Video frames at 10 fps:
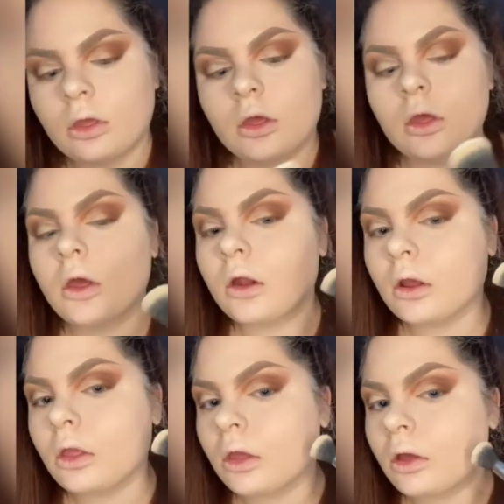And
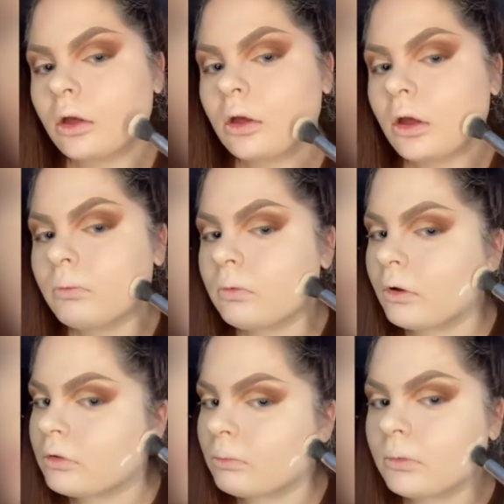then I put
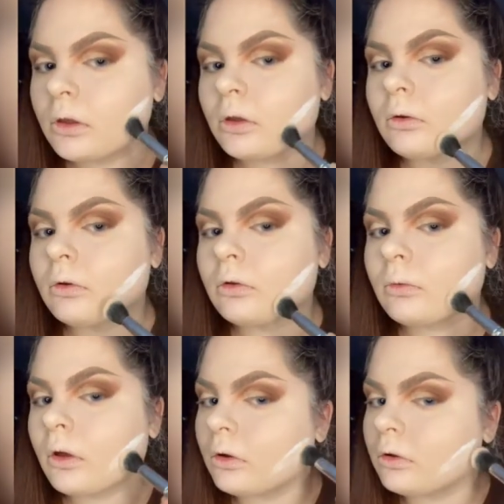some here as
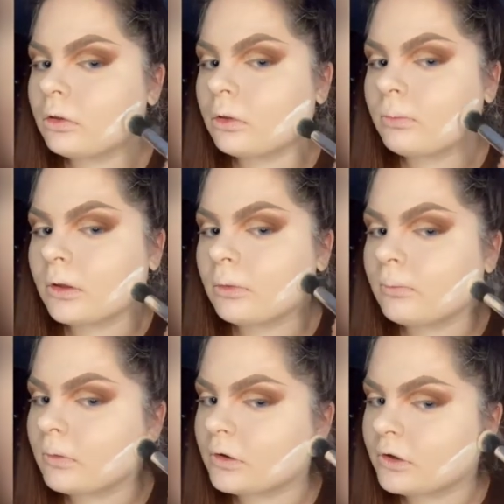well, just to make my
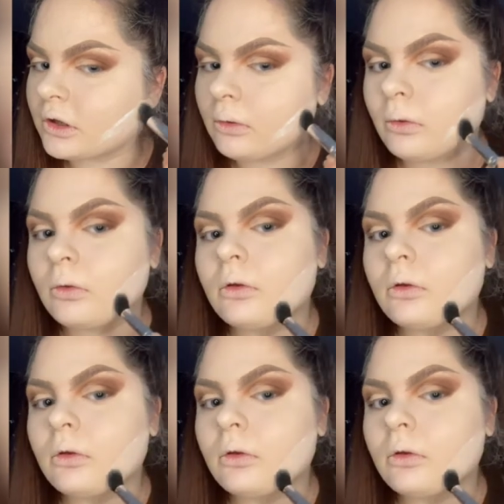cheek,